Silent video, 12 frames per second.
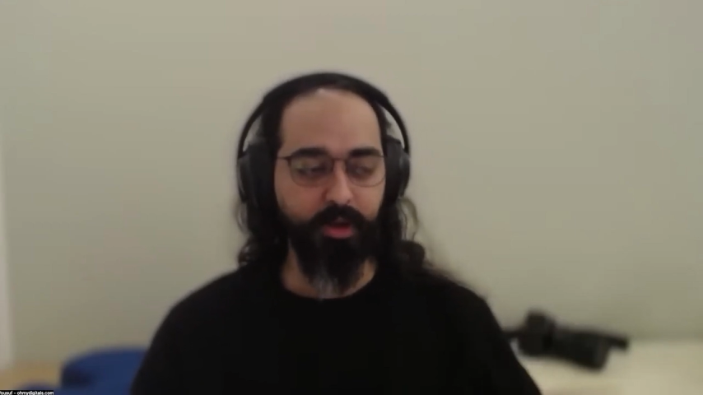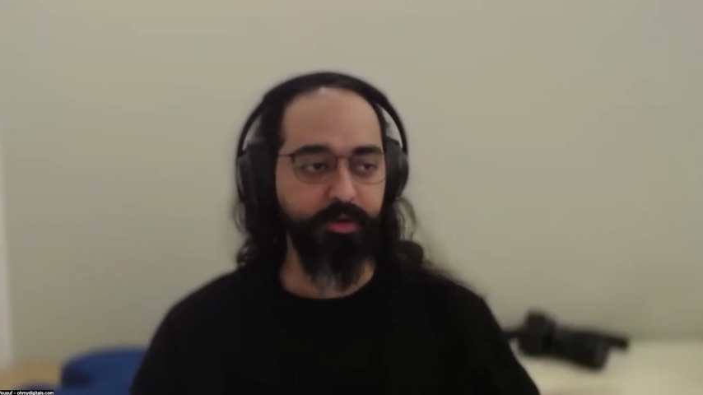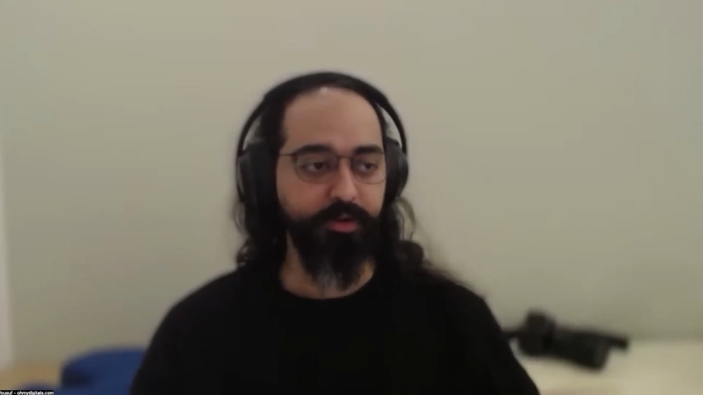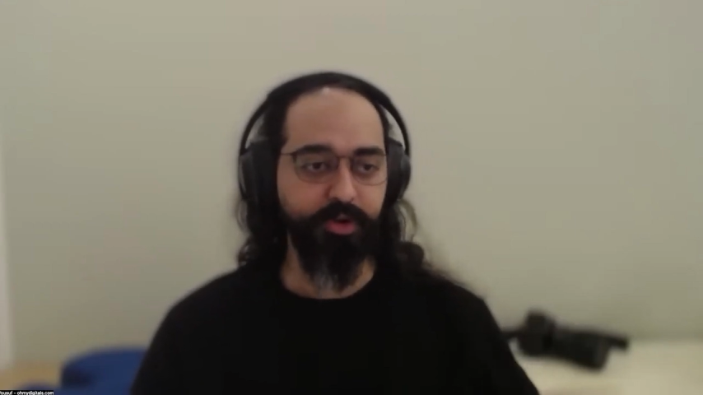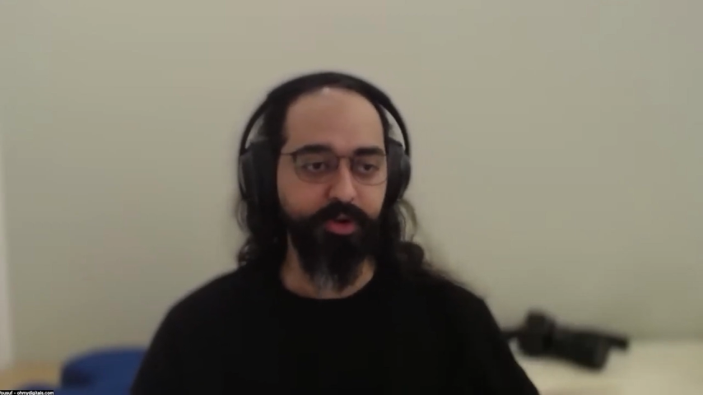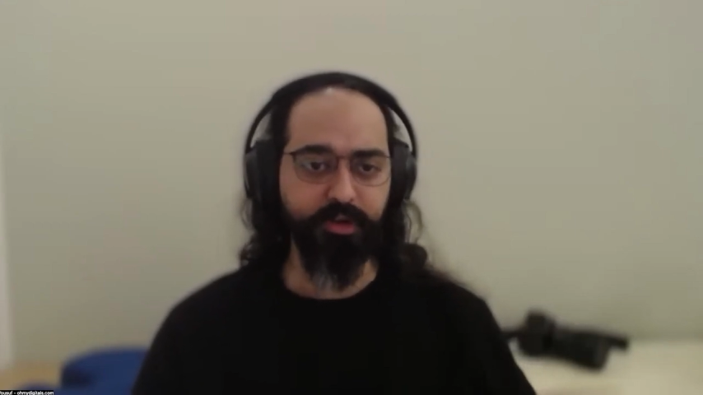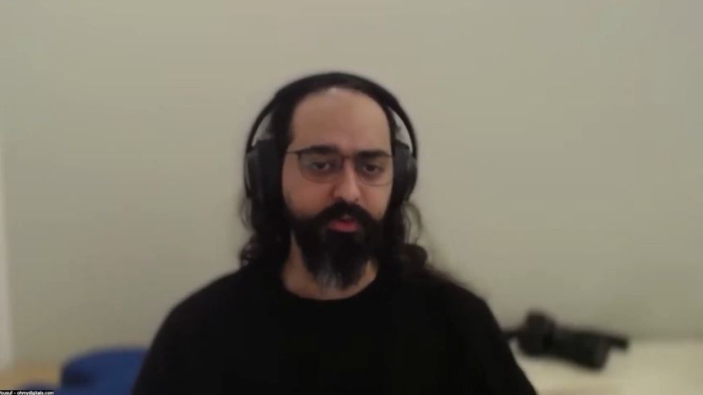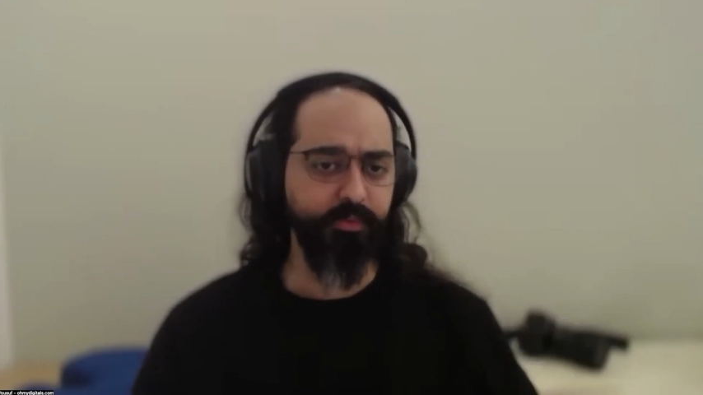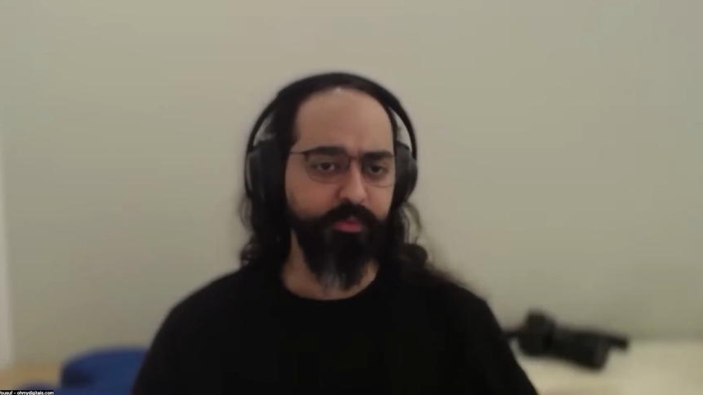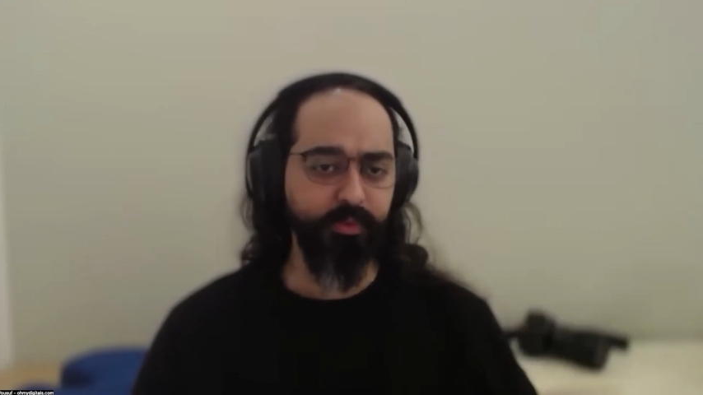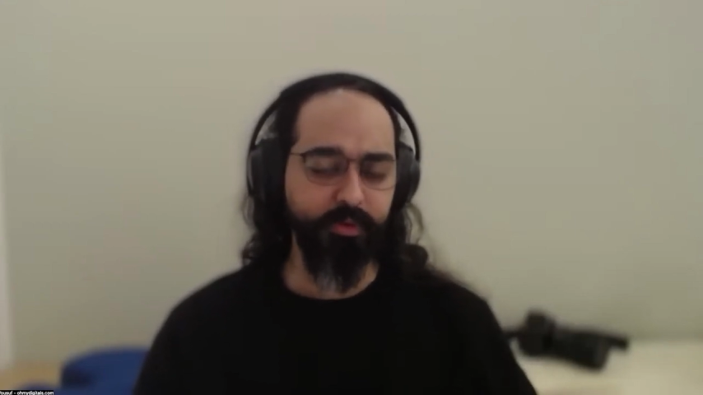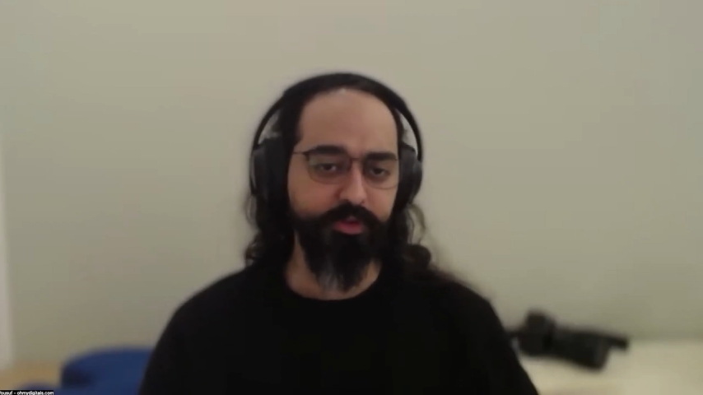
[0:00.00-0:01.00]
distracting
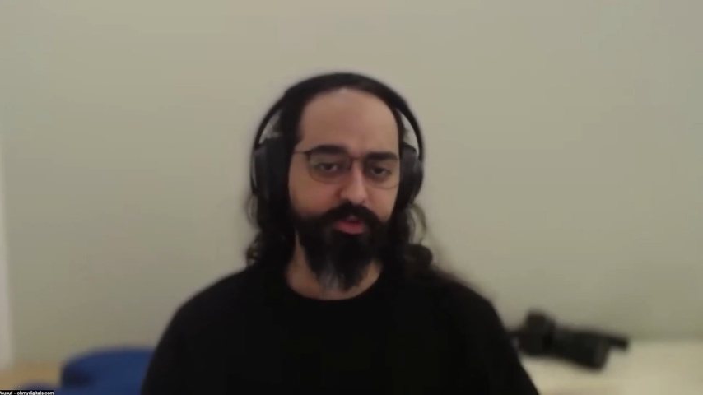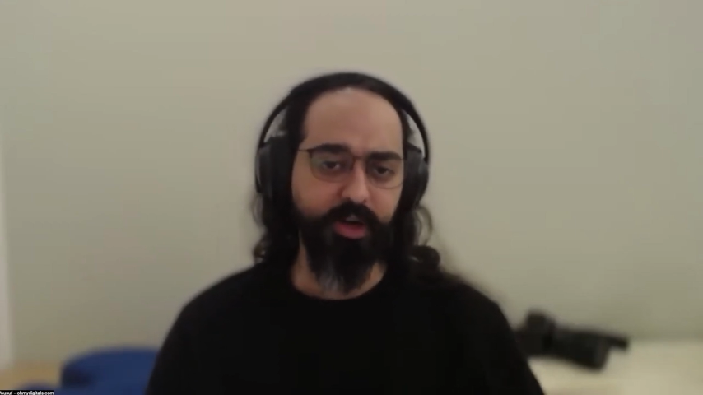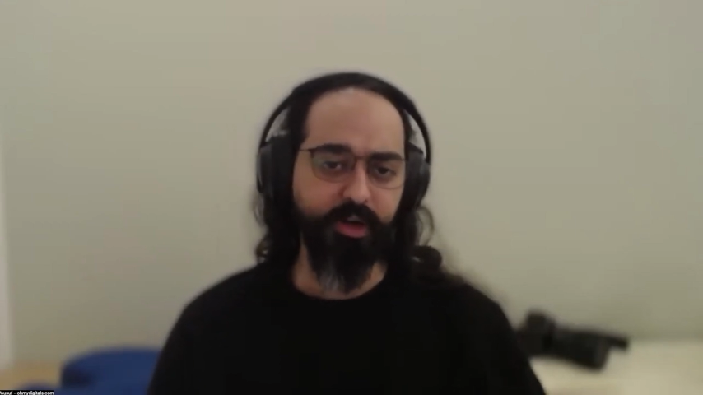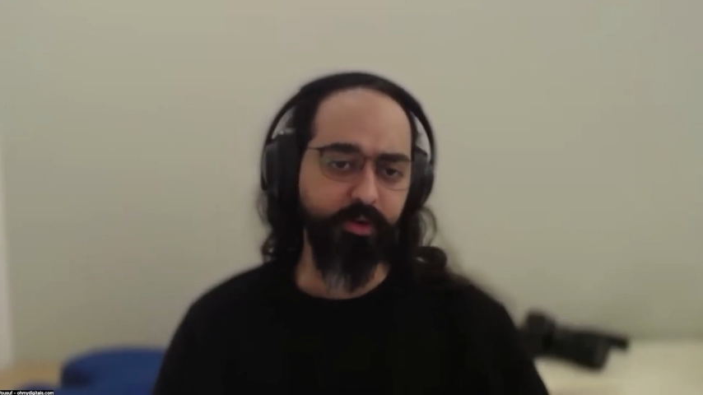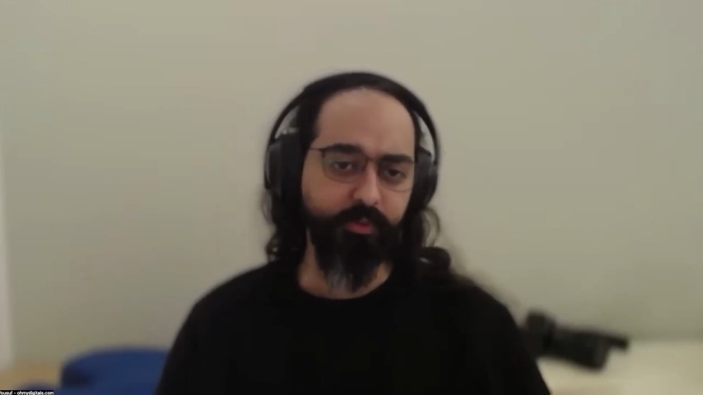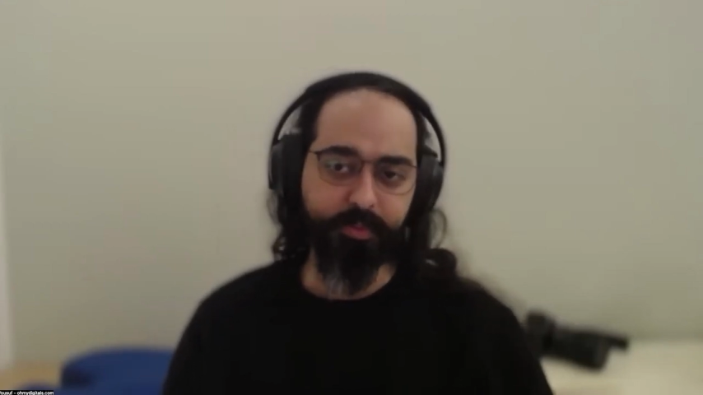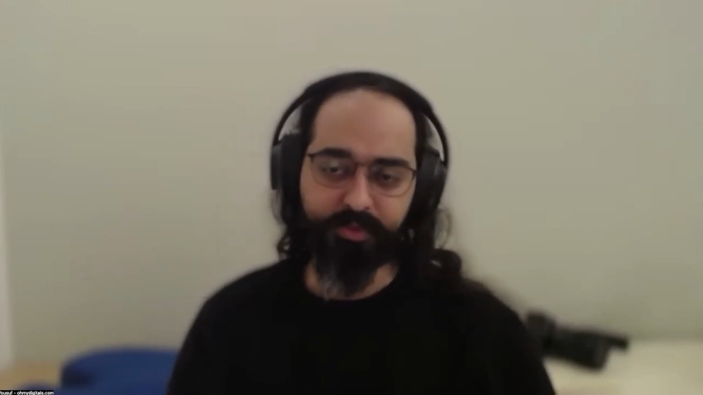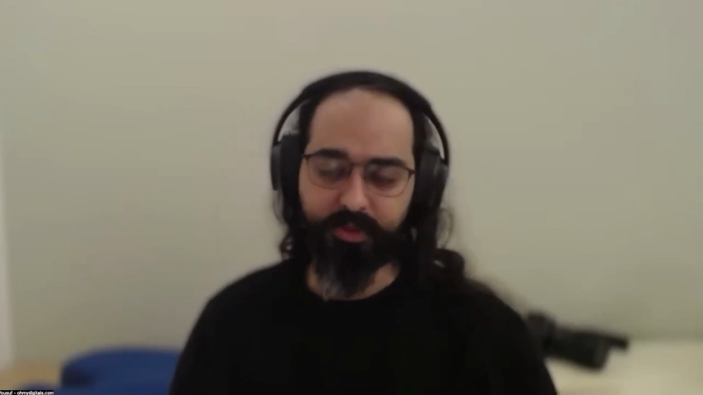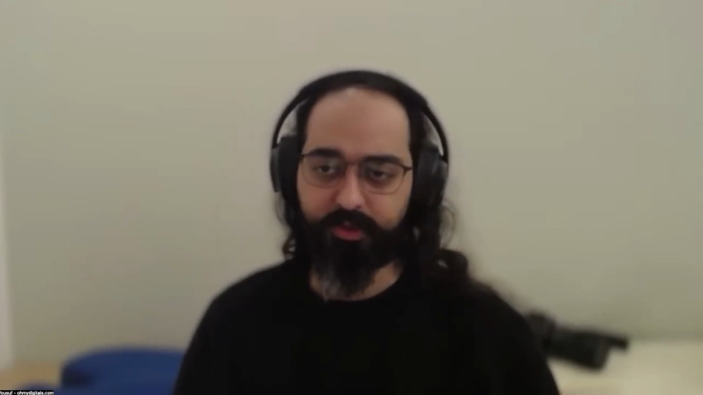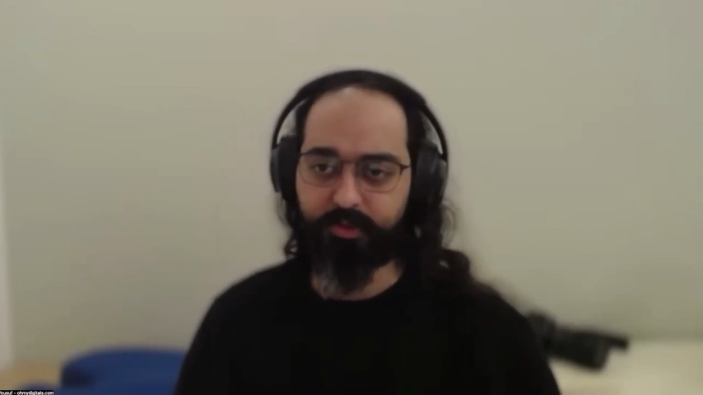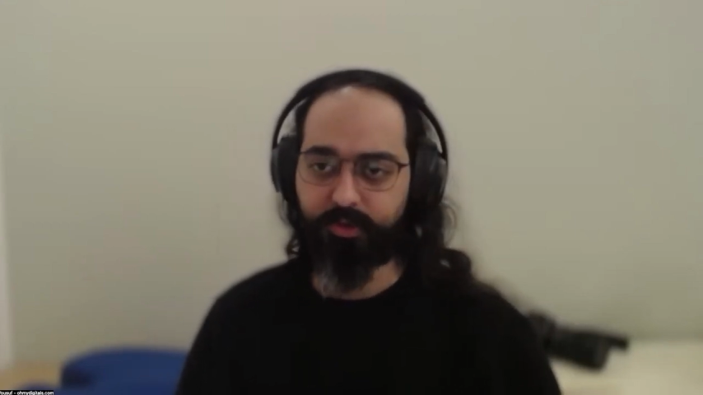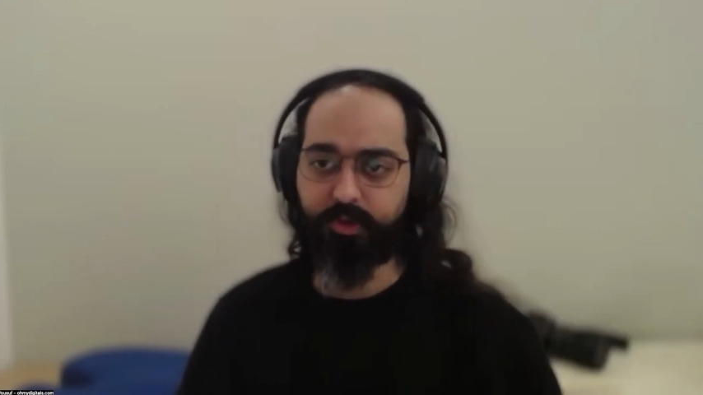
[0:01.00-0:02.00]
websites